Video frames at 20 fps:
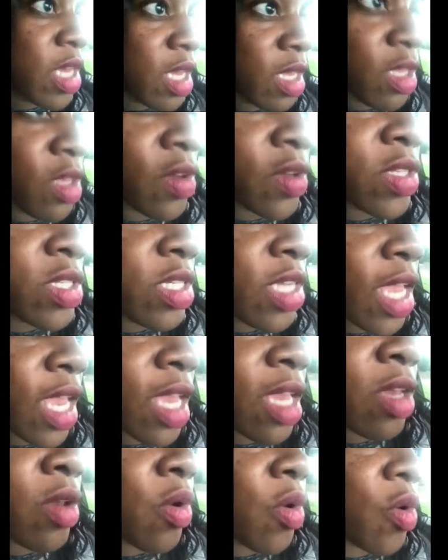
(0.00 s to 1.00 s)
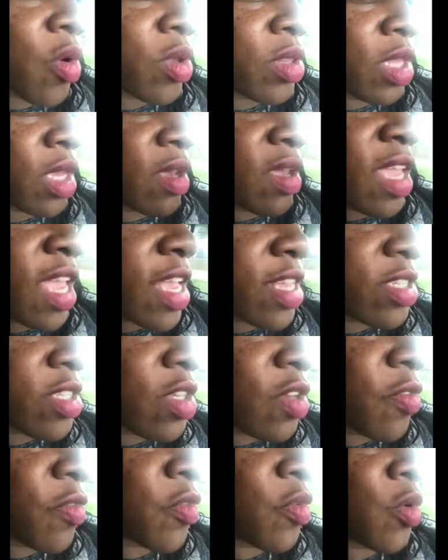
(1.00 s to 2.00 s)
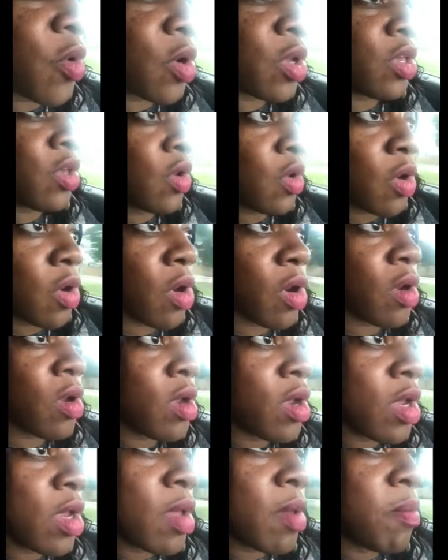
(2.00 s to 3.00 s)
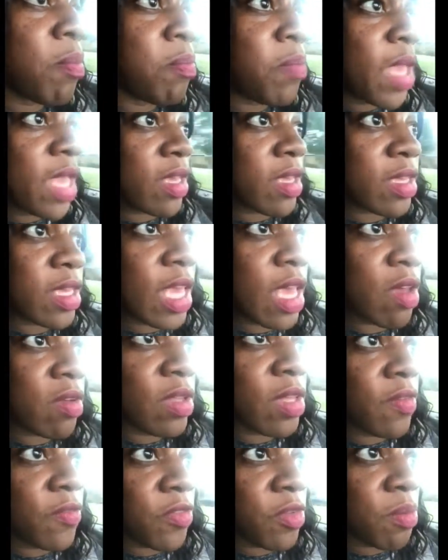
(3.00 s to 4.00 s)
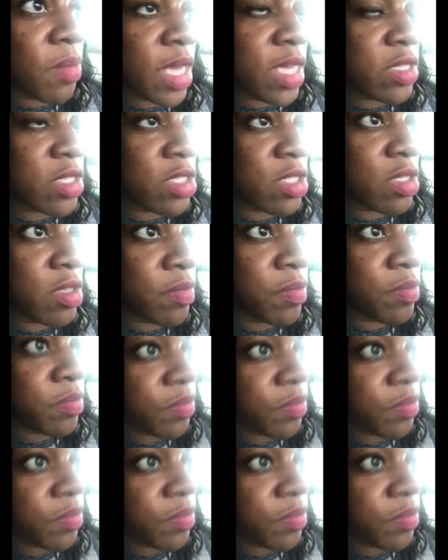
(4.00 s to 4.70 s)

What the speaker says: Cut your check, or they'll ask you for your bank account information.